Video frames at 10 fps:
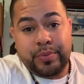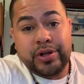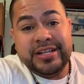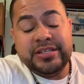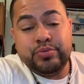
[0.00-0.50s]

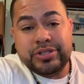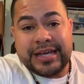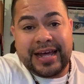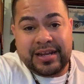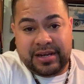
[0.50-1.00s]
police
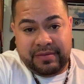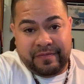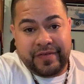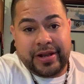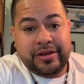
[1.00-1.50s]
brutality
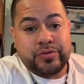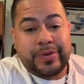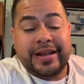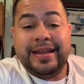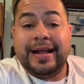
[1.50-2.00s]
videos, right?